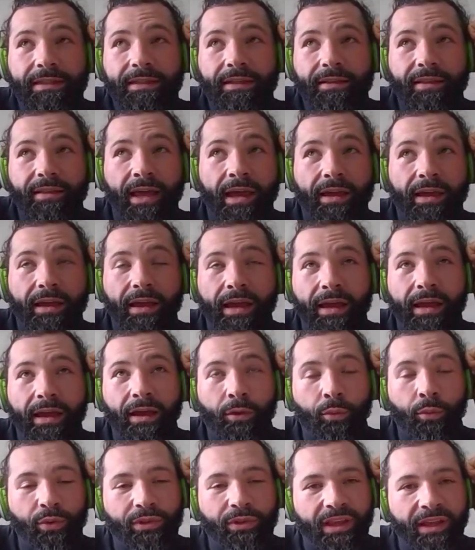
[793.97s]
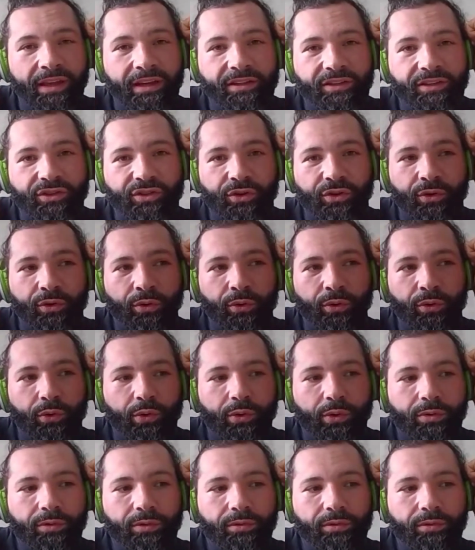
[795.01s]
That I would like to